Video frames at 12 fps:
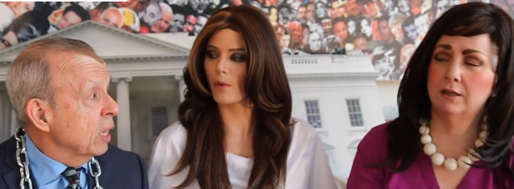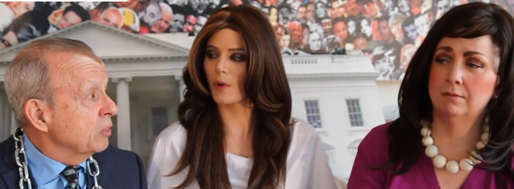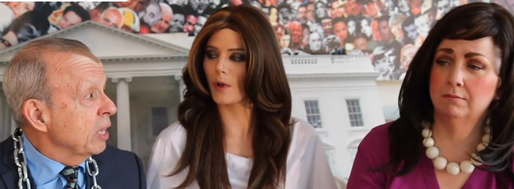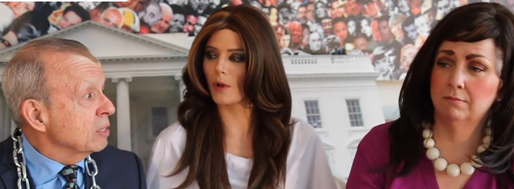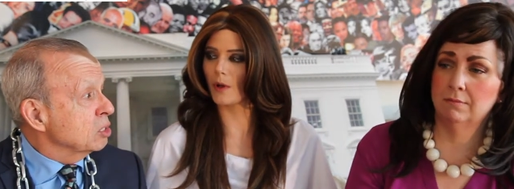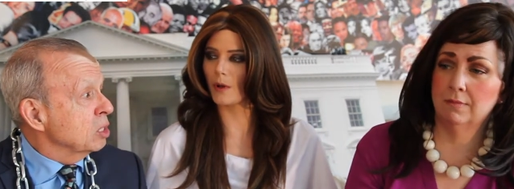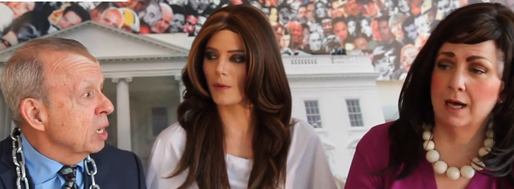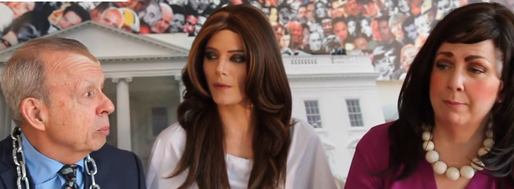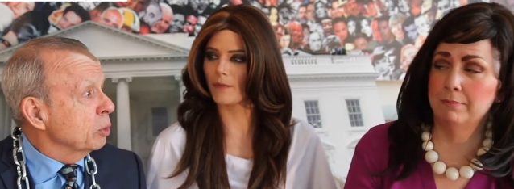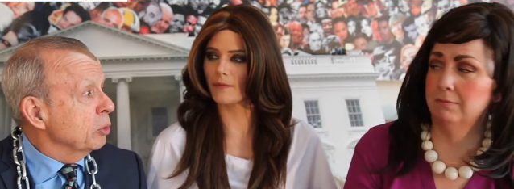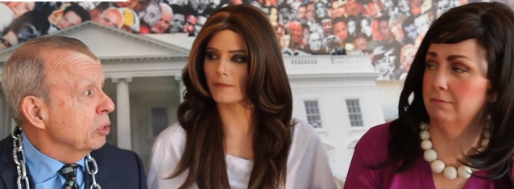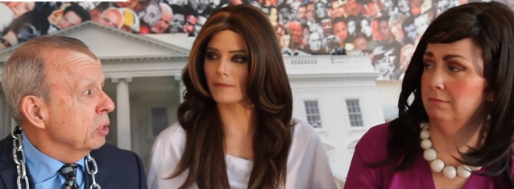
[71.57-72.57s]
Speaker 1: they got that
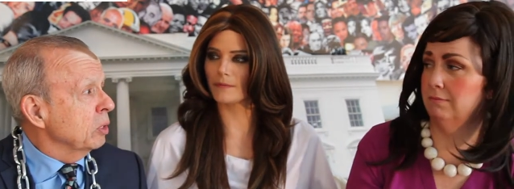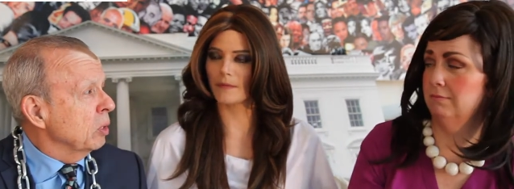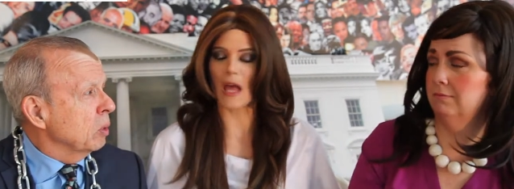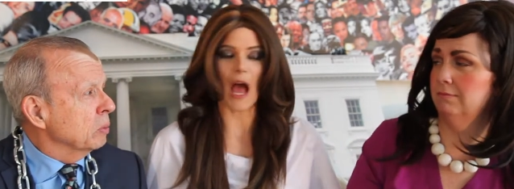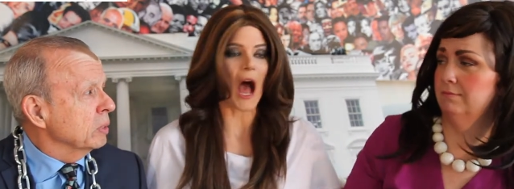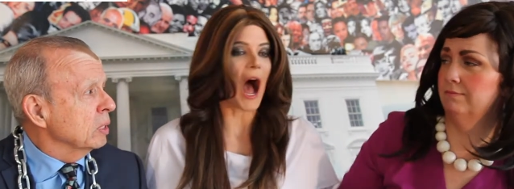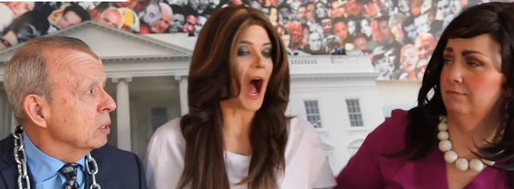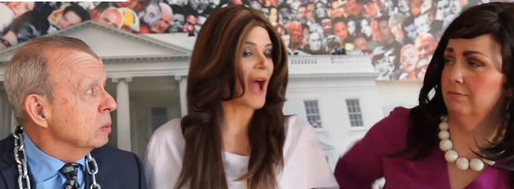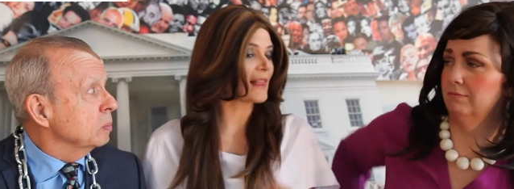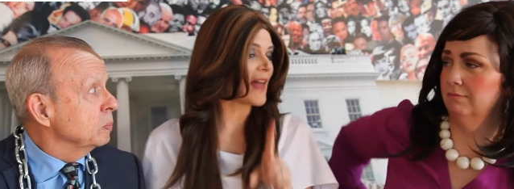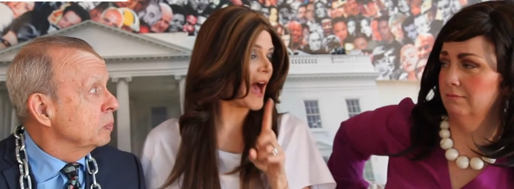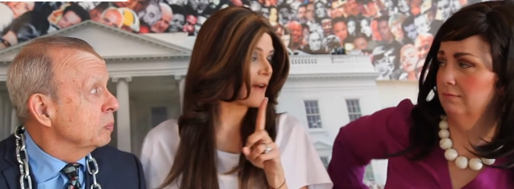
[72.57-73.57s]
cyber I'm, thing going.
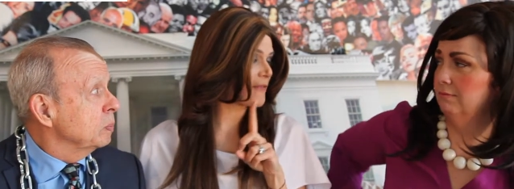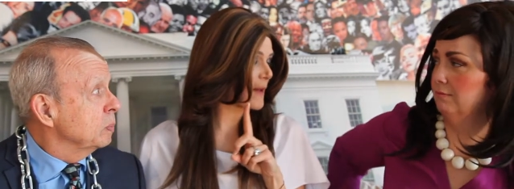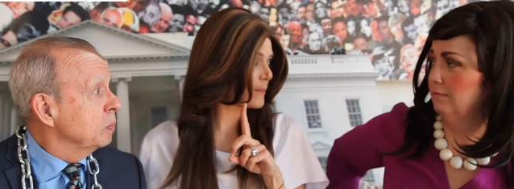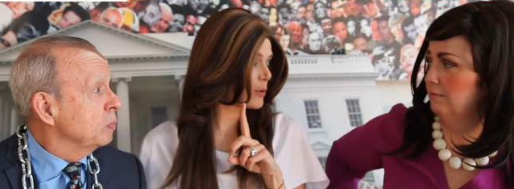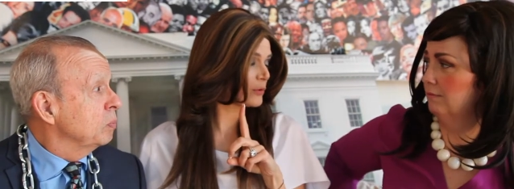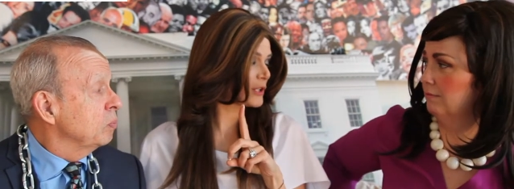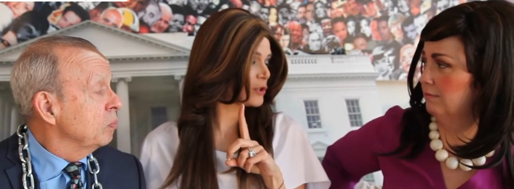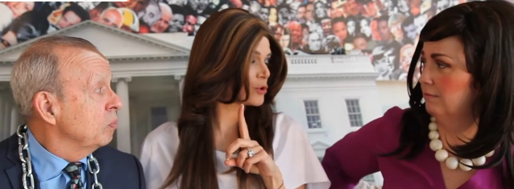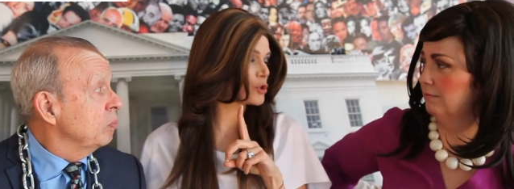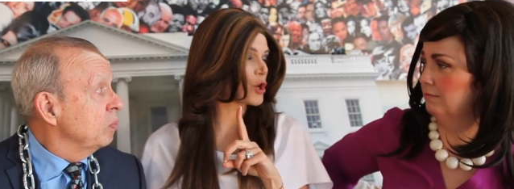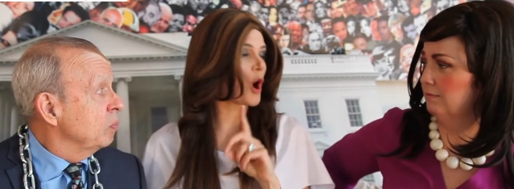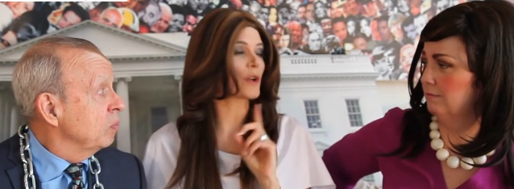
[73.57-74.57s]
Speaker 2: I laugh at
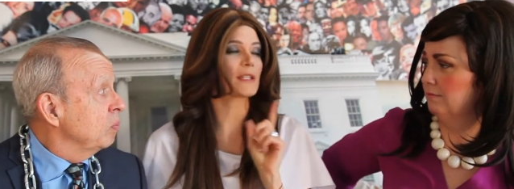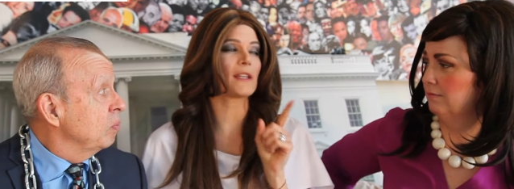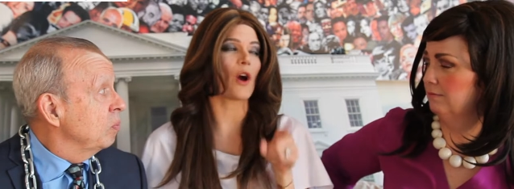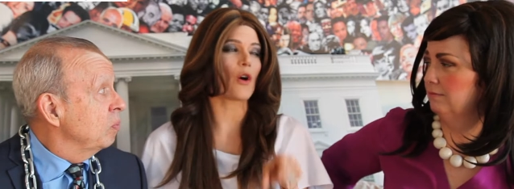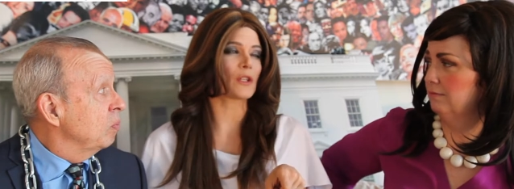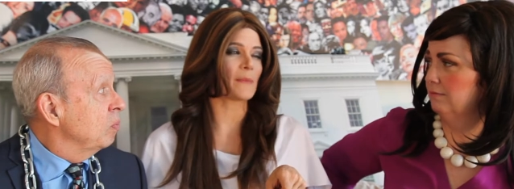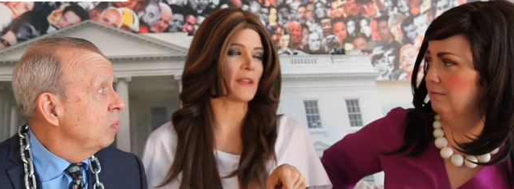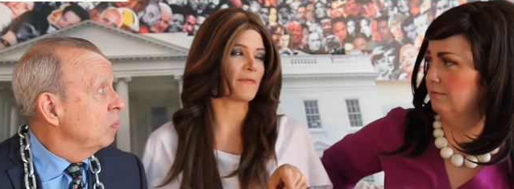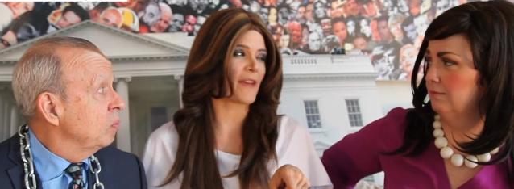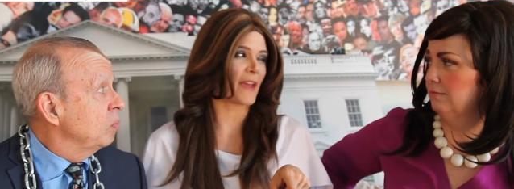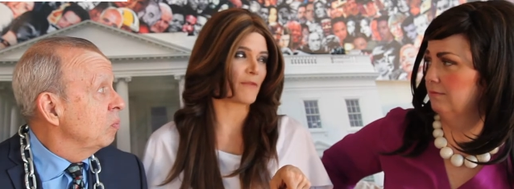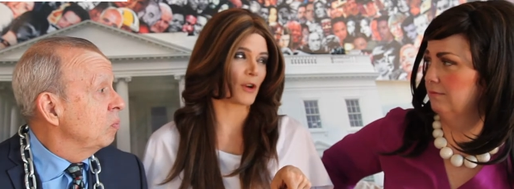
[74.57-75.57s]
Putin's jokes. He owes me a
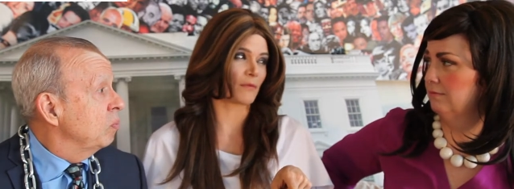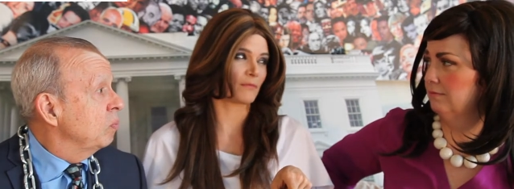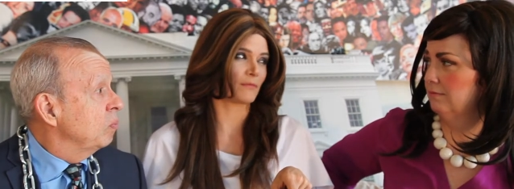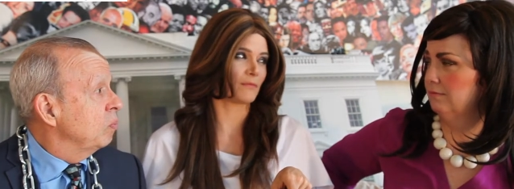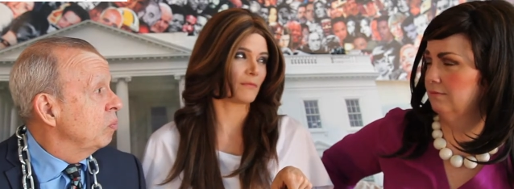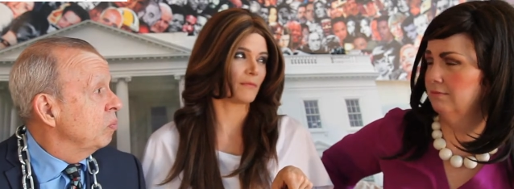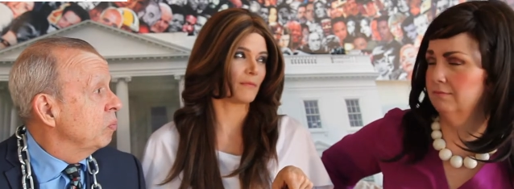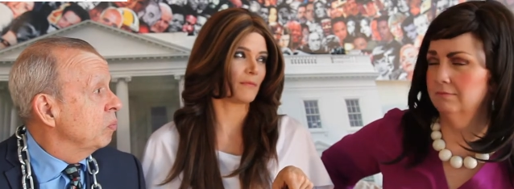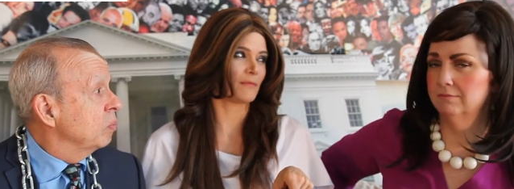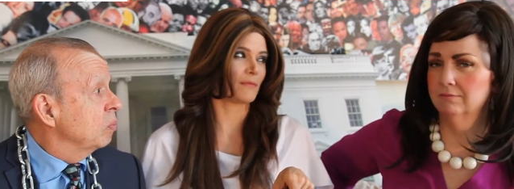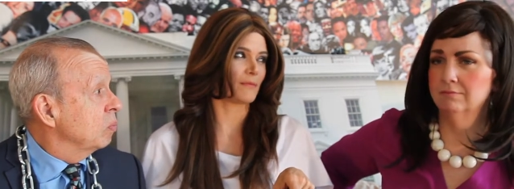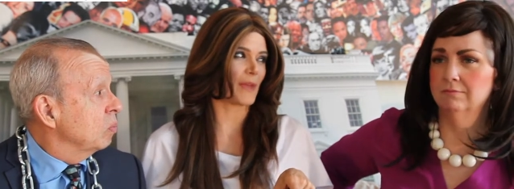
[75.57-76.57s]
favor.
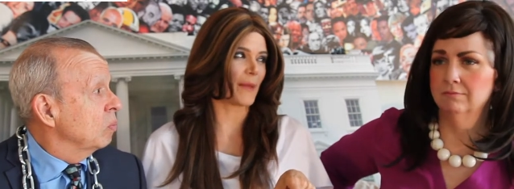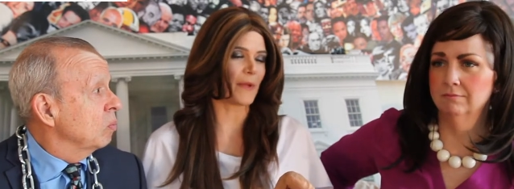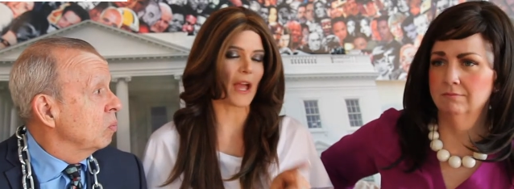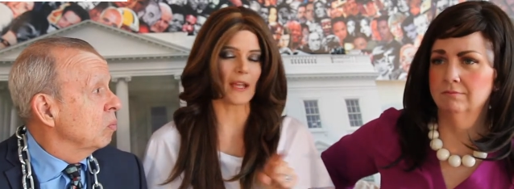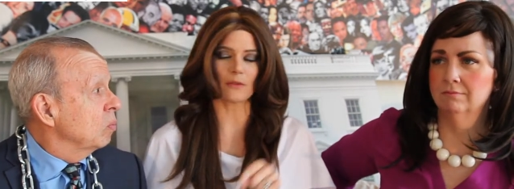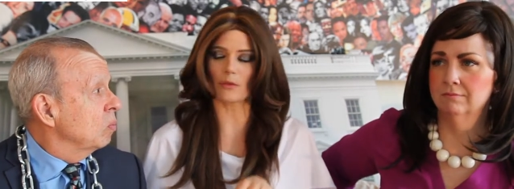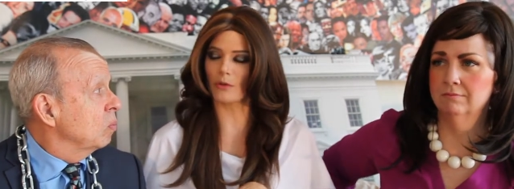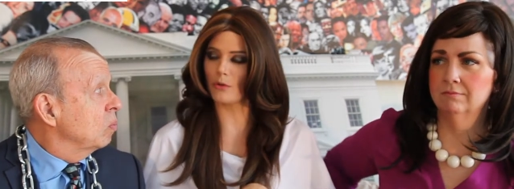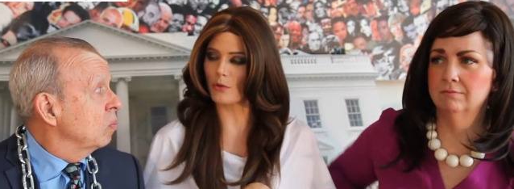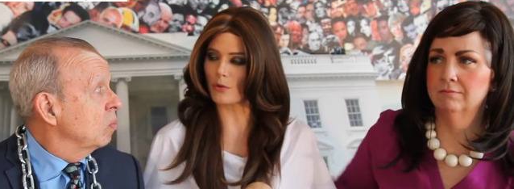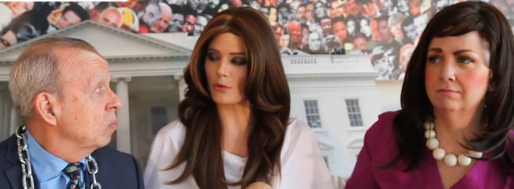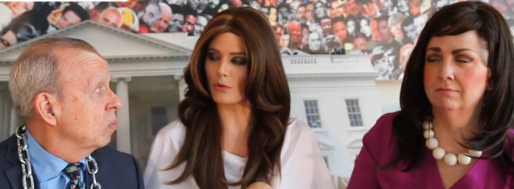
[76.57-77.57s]
Maybe I
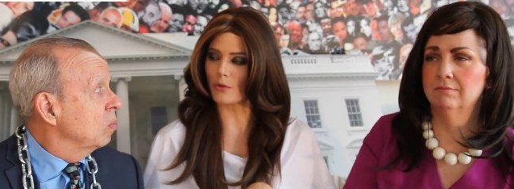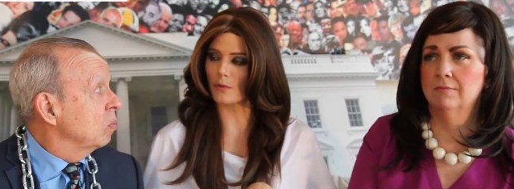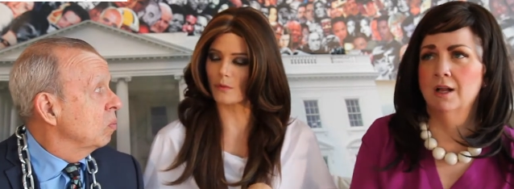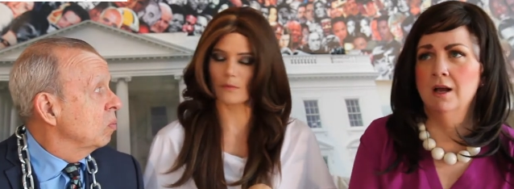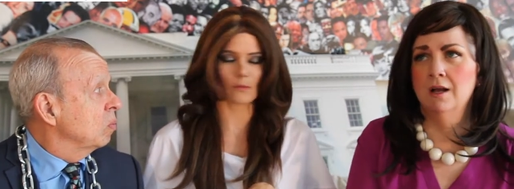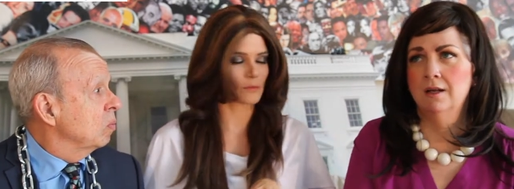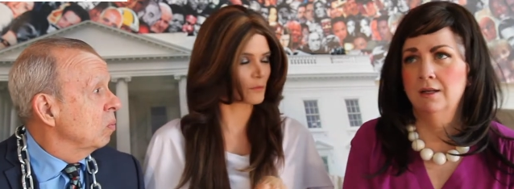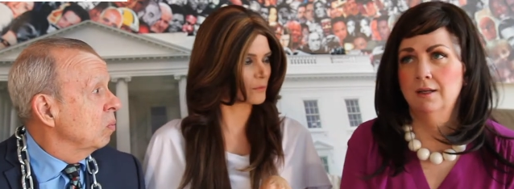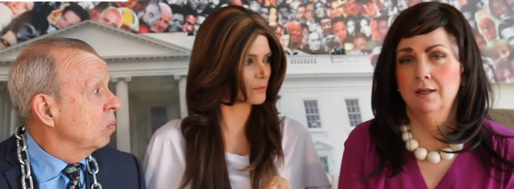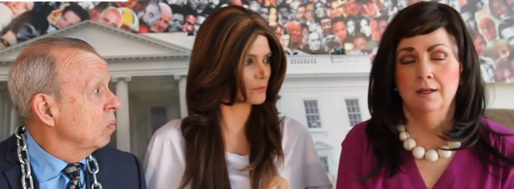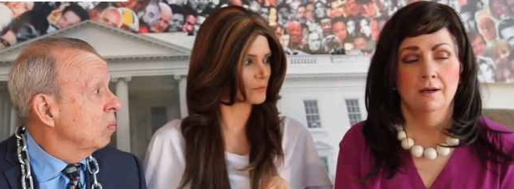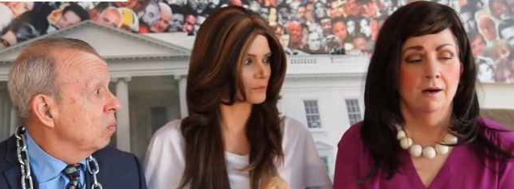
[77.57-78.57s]
introduce.
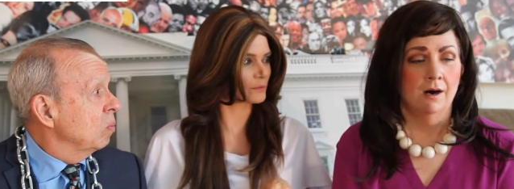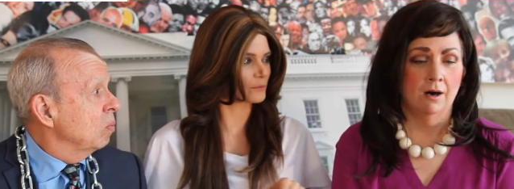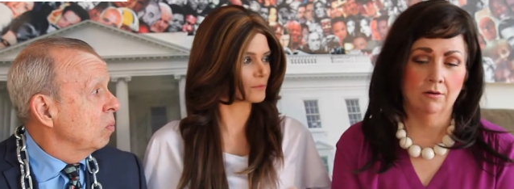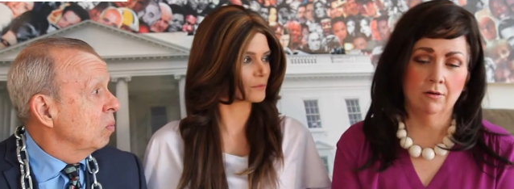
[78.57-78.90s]
All